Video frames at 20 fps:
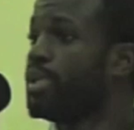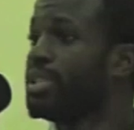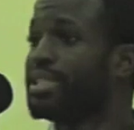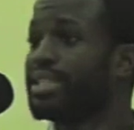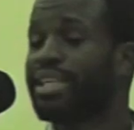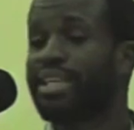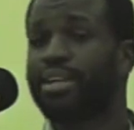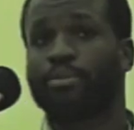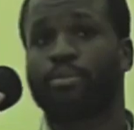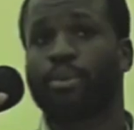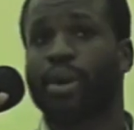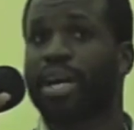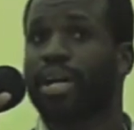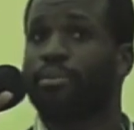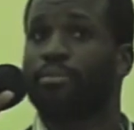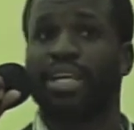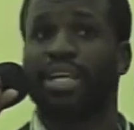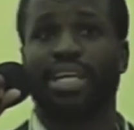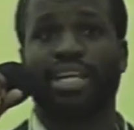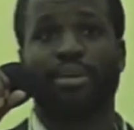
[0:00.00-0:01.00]
seen it break
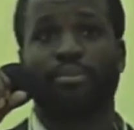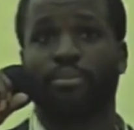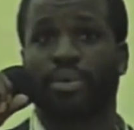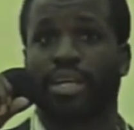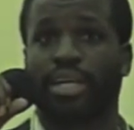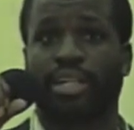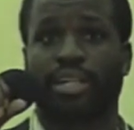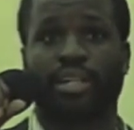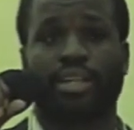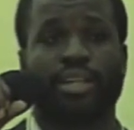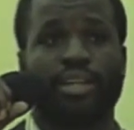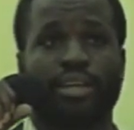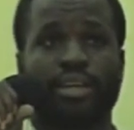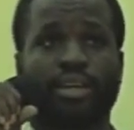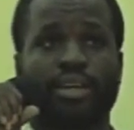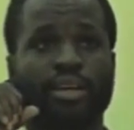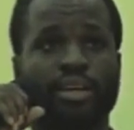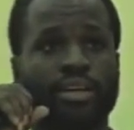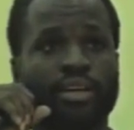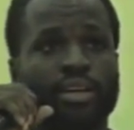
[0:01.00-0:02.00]
many a men,
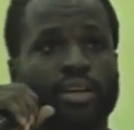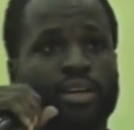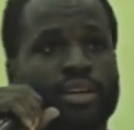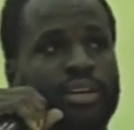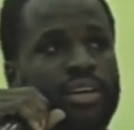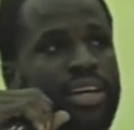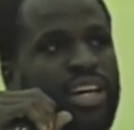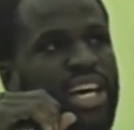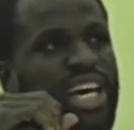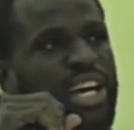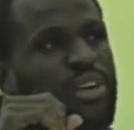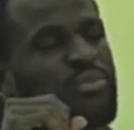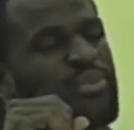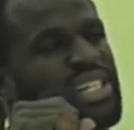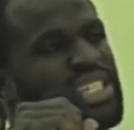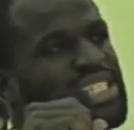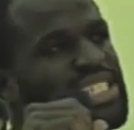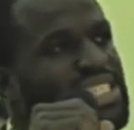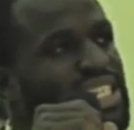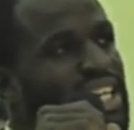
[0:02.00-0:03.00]
and we
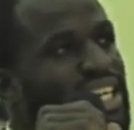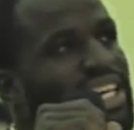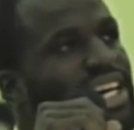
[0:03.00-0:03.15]
seen